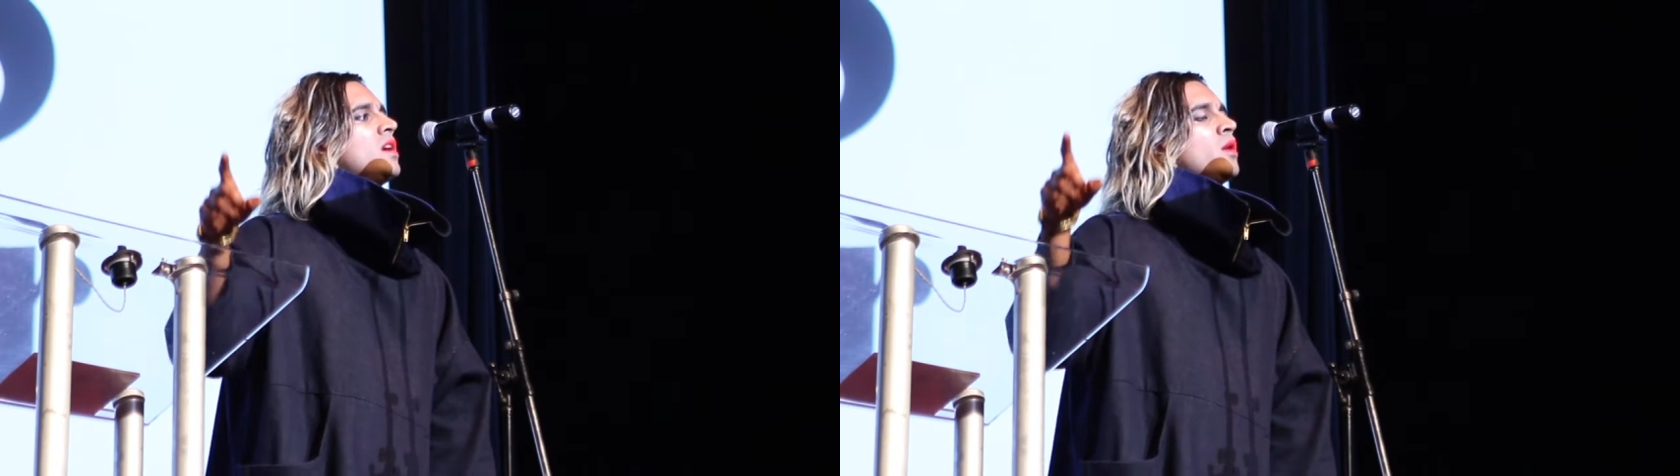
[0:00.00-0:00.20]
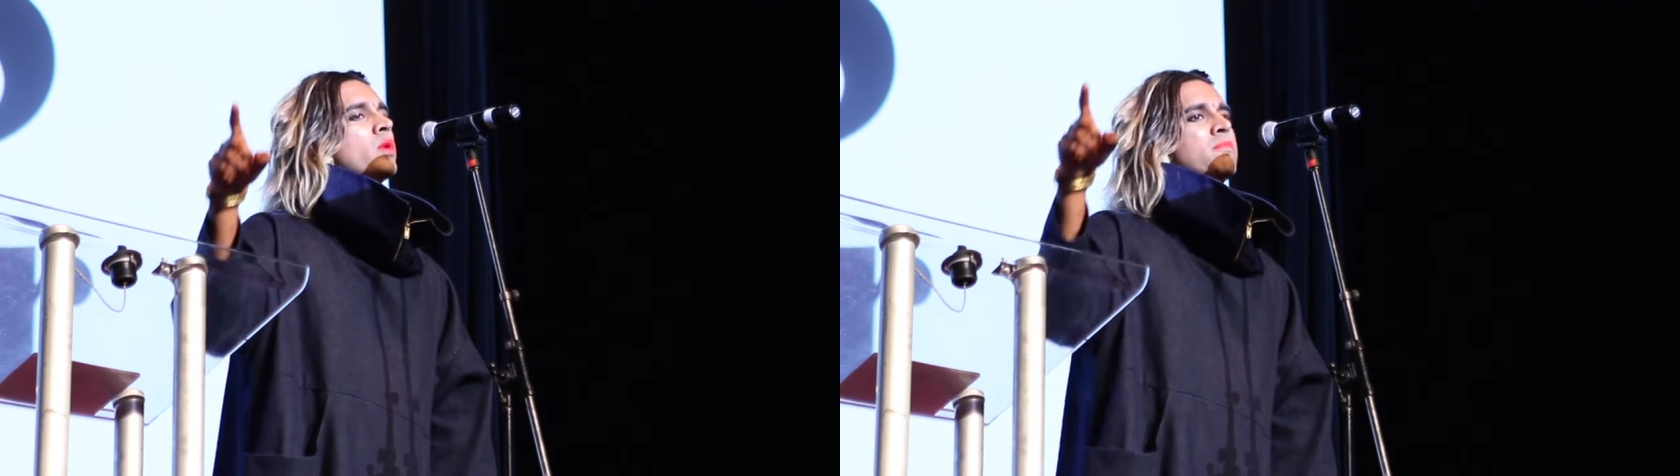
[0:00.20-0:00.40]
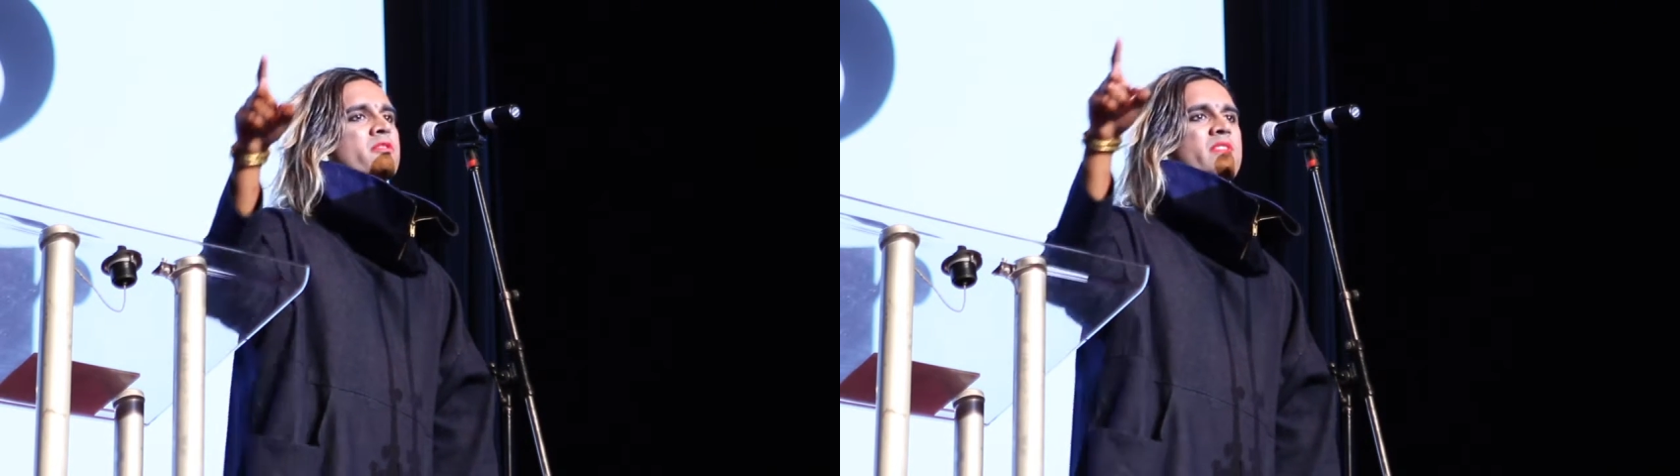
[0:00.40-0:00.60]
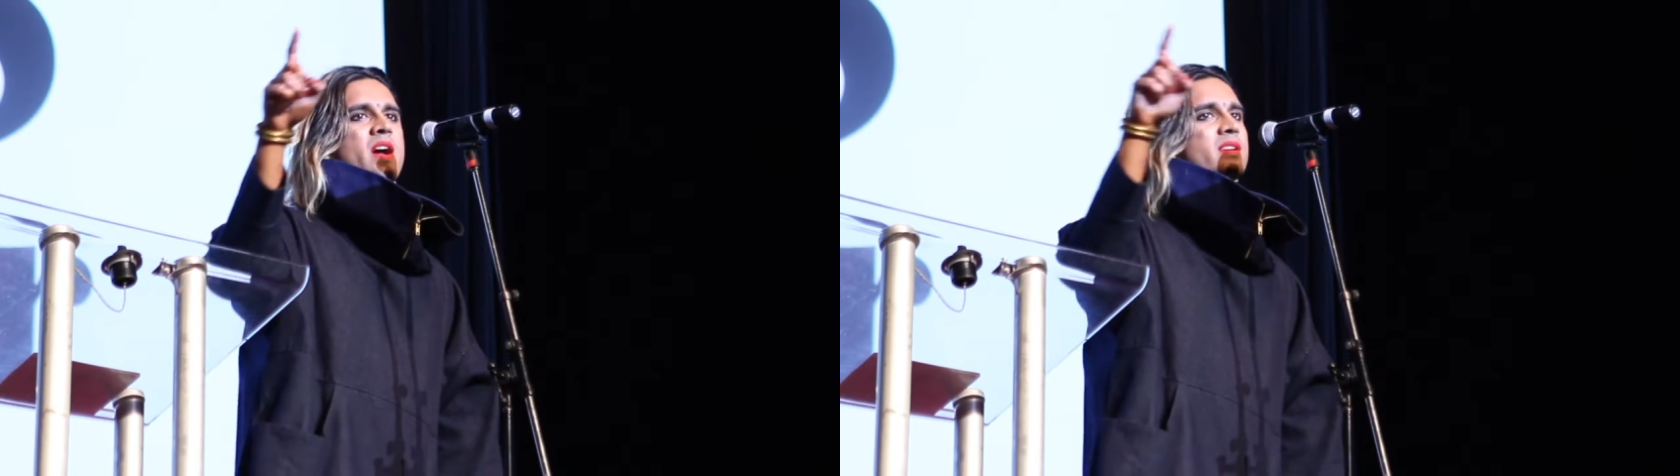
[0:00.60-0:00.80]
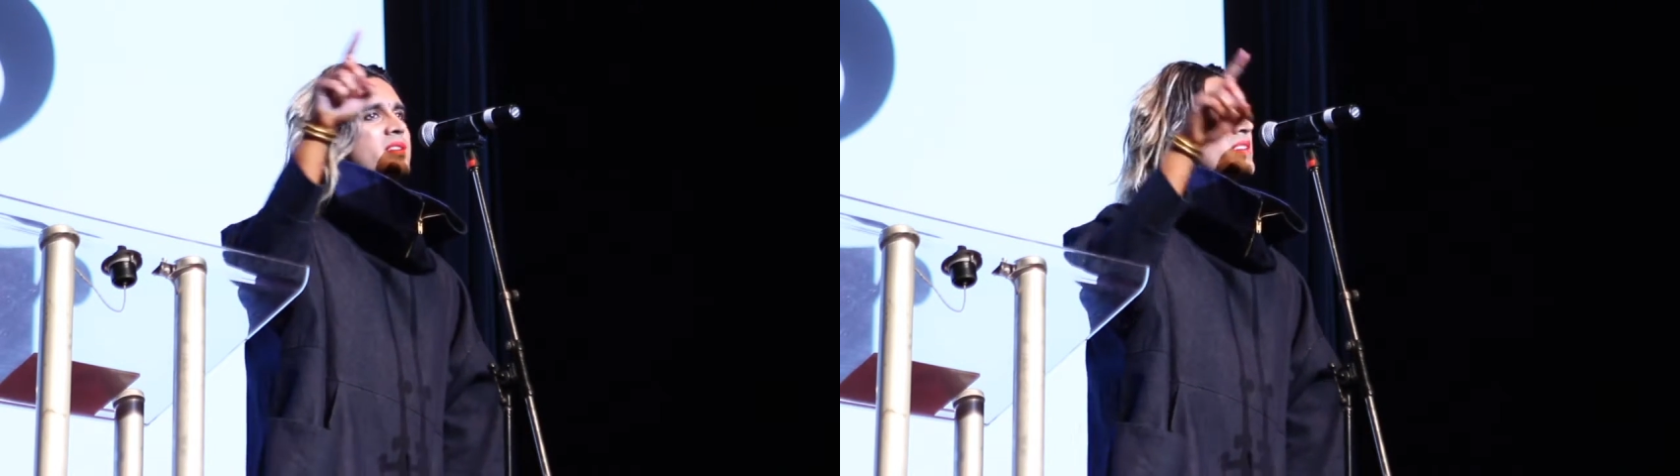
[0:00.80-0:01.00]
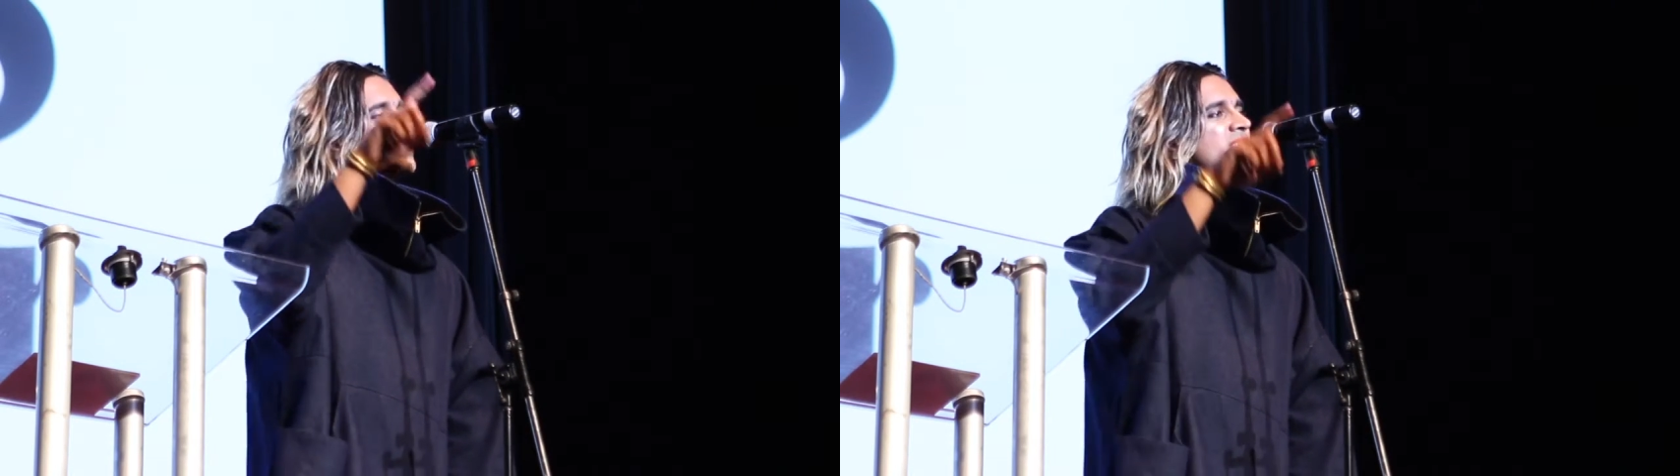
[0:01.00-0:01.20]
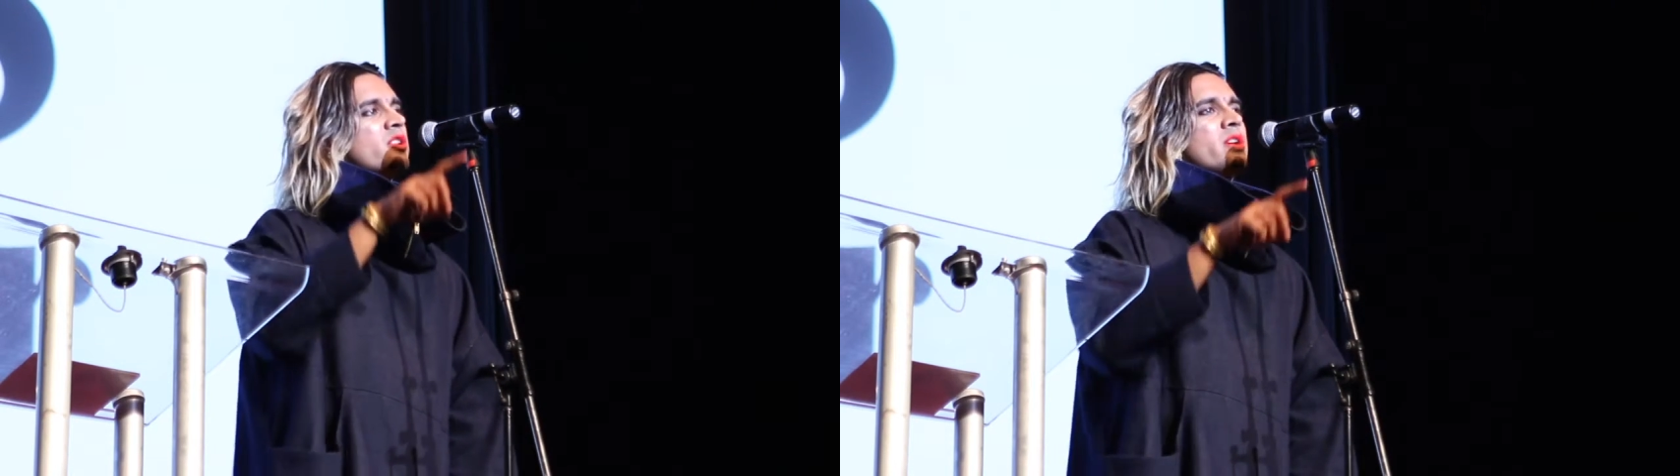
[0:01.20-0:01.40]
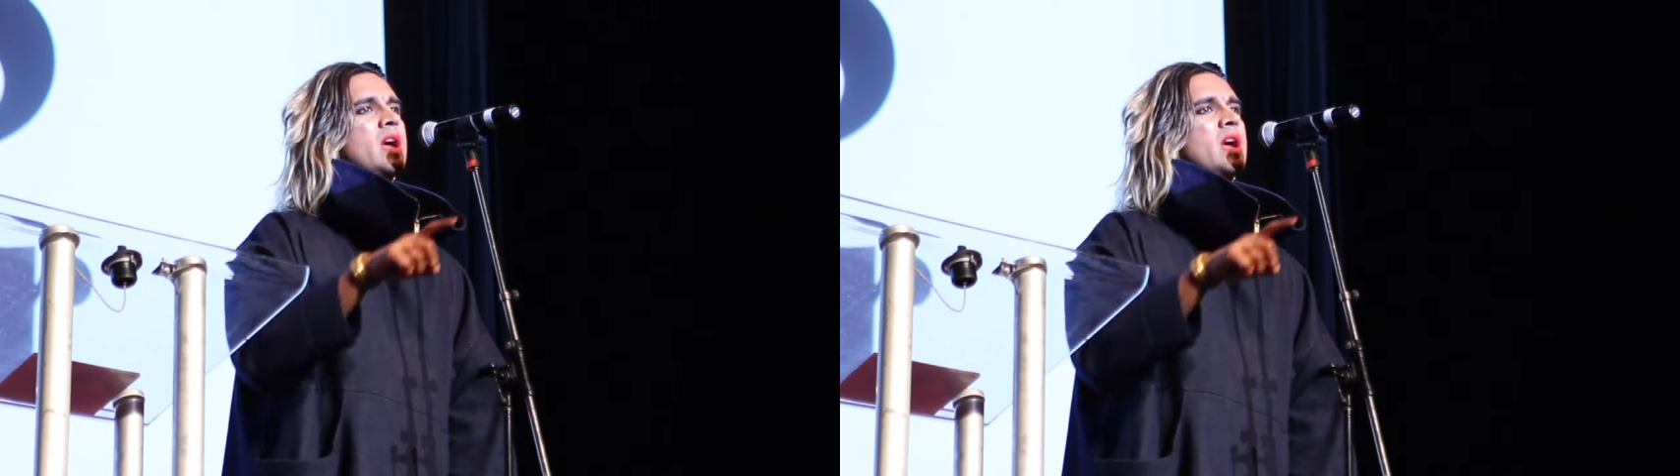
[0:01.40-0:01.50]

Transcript: We provide necessary